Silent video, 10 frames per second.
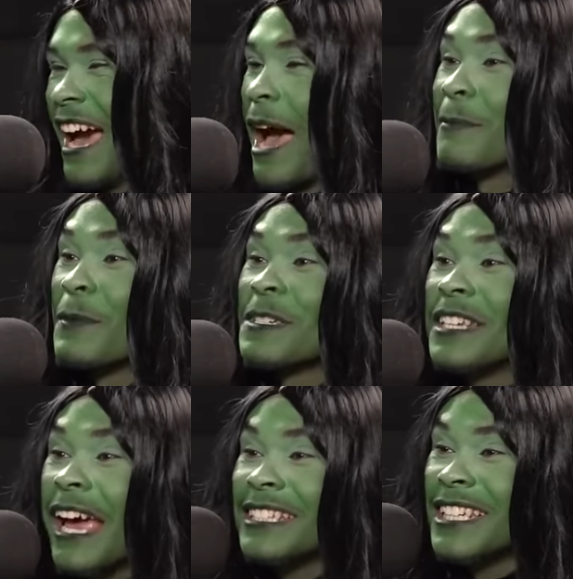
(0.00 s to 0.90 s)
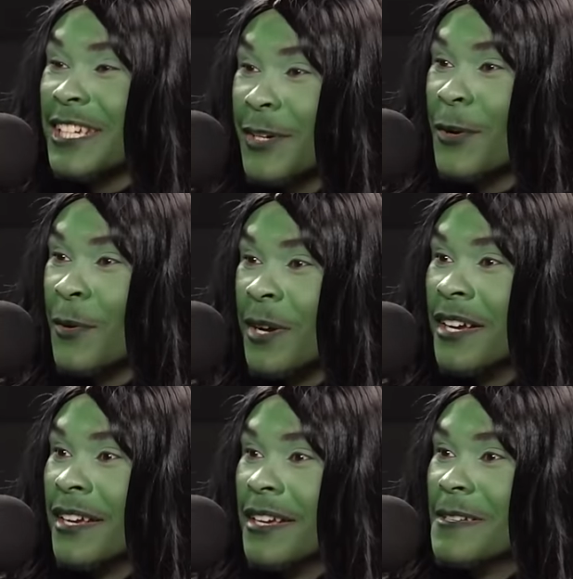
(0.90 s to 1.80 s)
I'm protecting you.
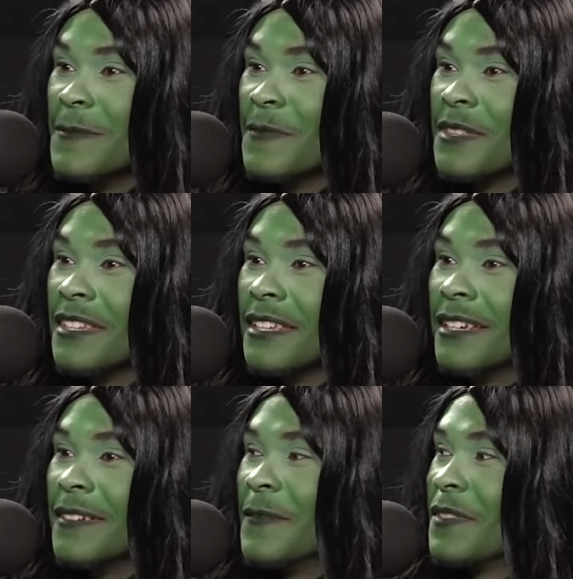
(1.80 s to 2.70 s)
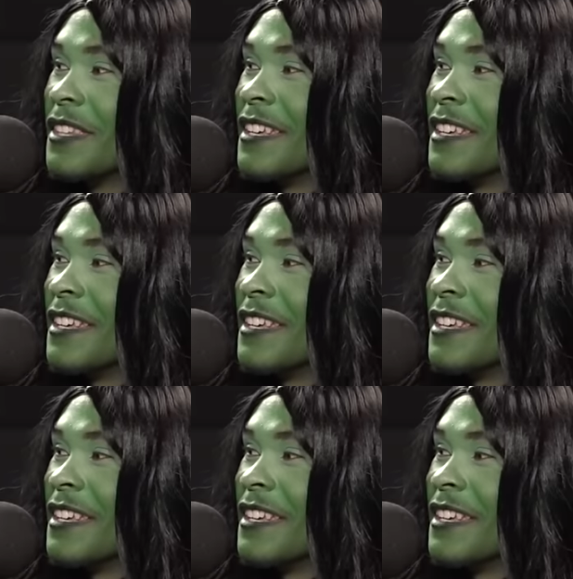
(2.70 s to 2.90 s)
This is for your own damn